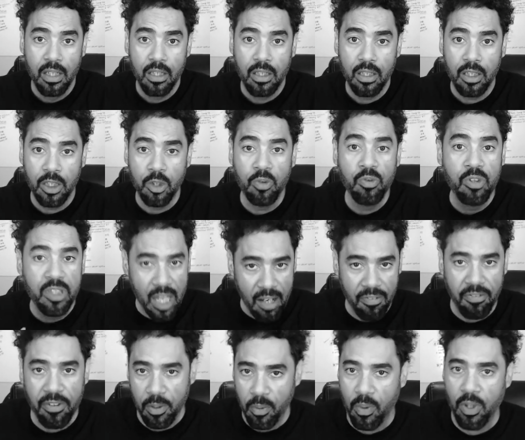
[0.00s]
you
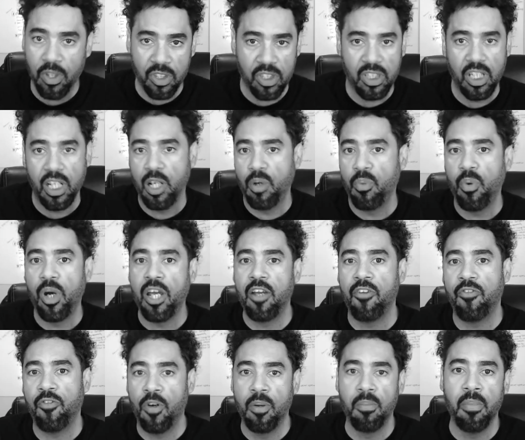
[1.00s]
definitely want to stay away
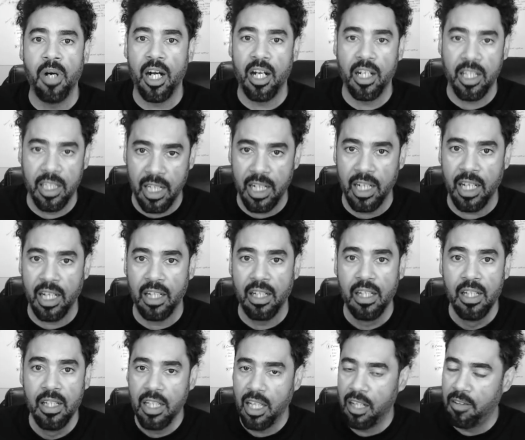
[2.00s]
from getting
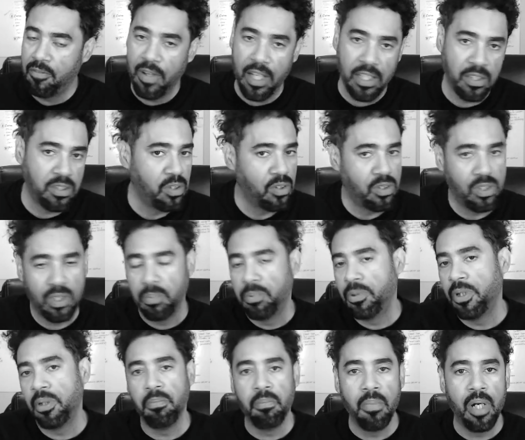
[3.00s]
investors to
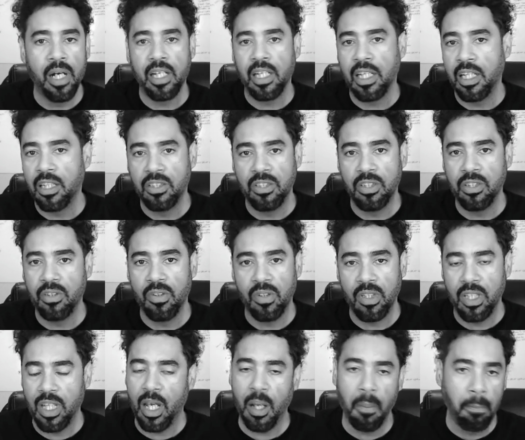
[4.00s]
put money into your
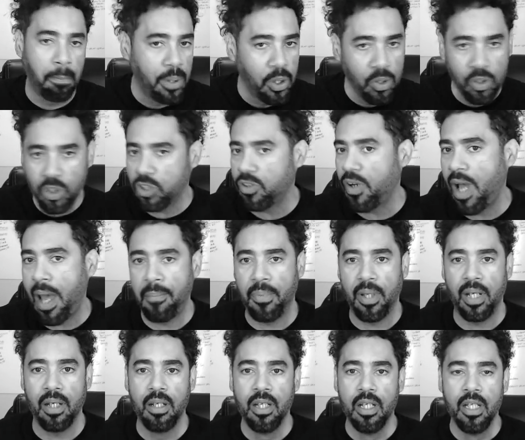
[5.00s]
thing. Bootstrap
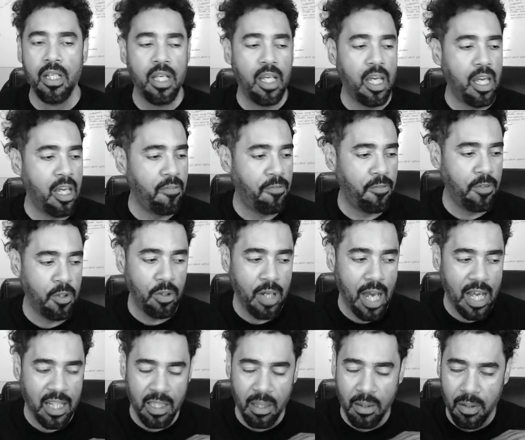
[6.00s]
it. If you
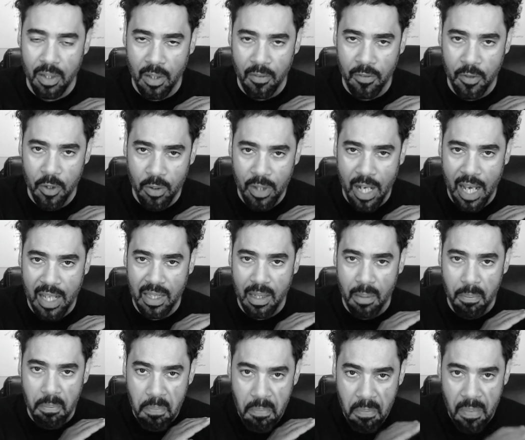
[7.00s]
got
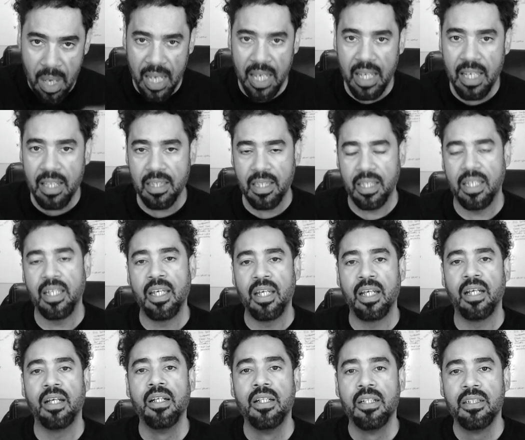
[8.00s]
the main
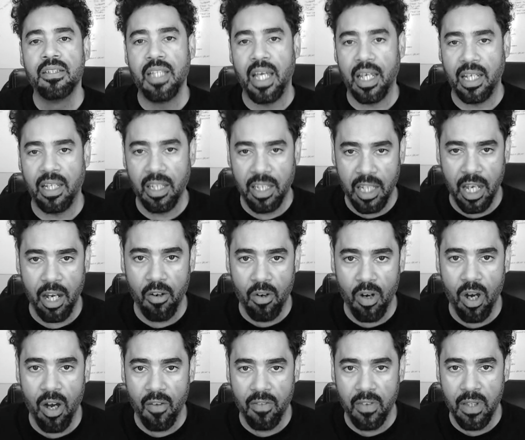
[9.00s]
thing taken care
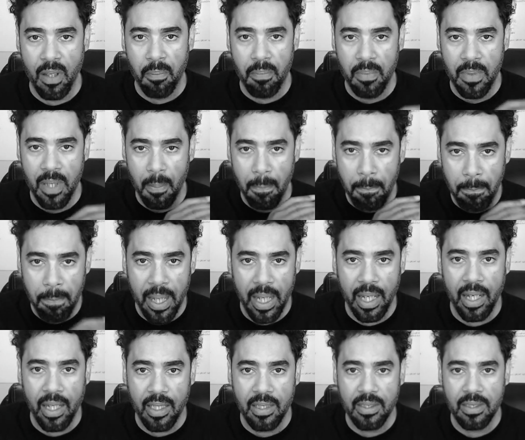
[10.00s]
of, the
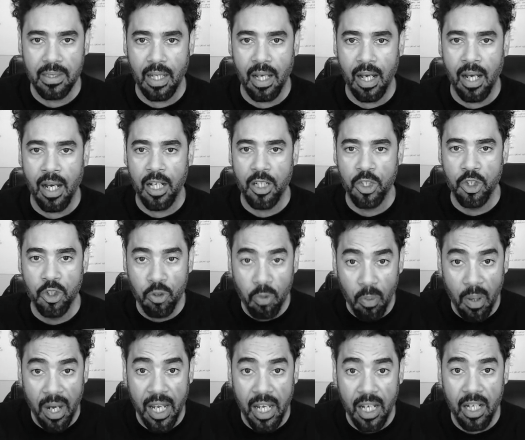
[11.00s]
biggest
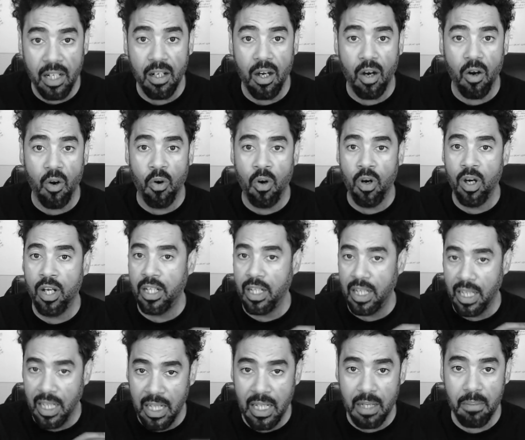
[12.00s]
drain
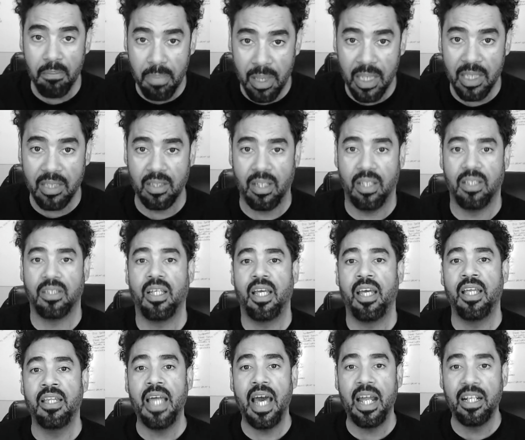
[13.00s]
on any business,
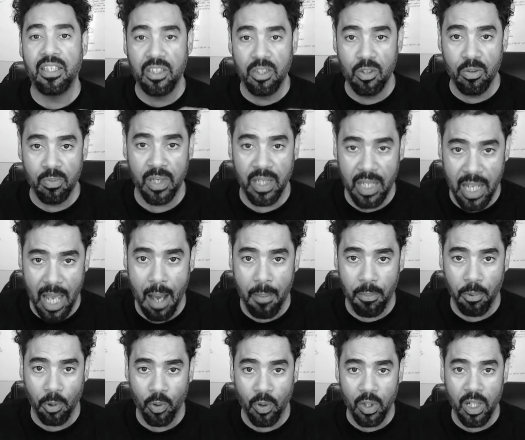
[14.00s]
and that is human
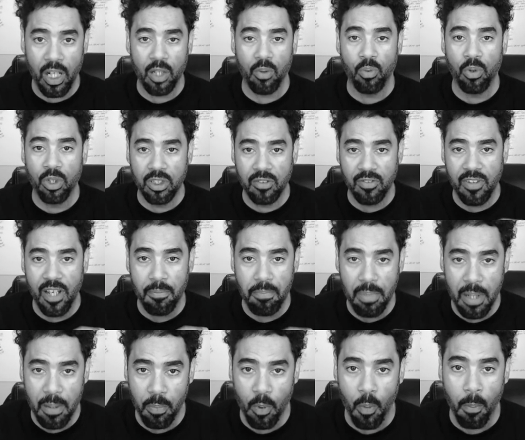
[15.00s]
capital. In other words, if you have
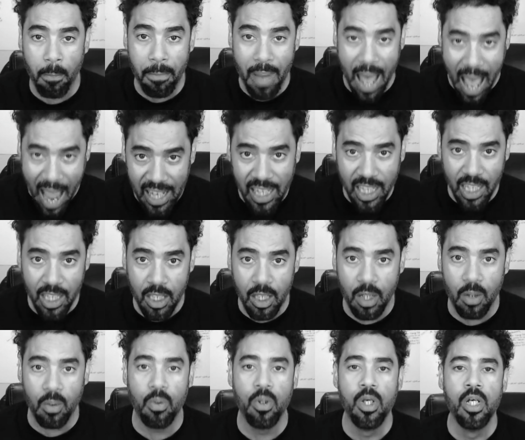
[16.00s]
people backing
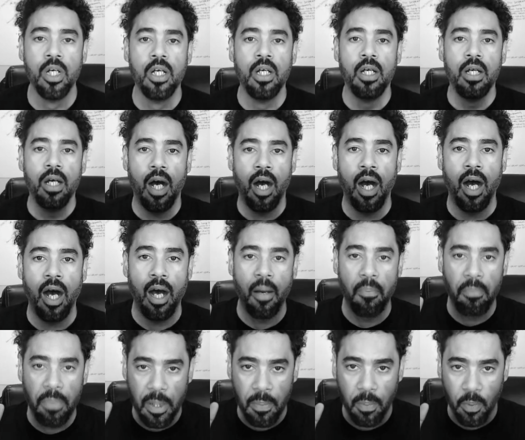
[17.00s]
you,
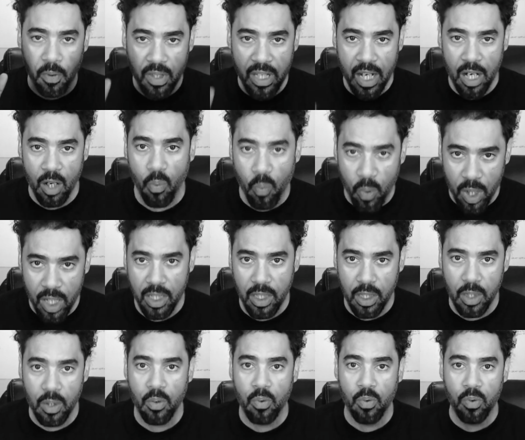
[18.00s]
people there with
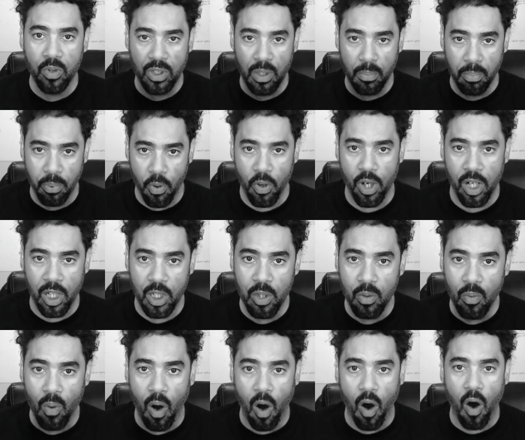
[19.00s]
you, supporting
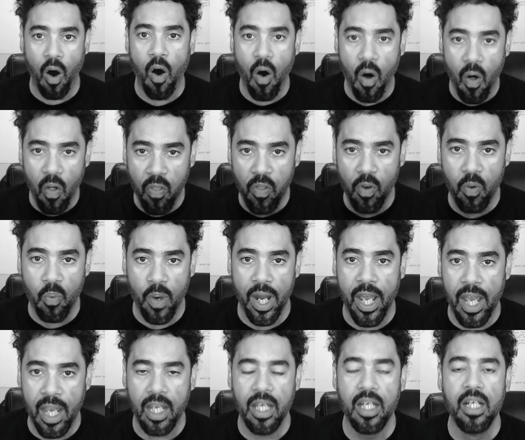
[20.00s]
you all the
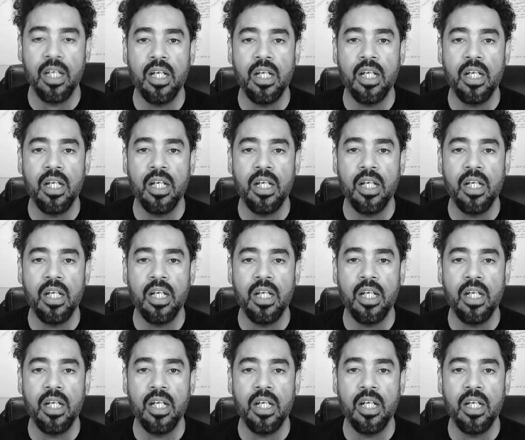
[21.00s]
way,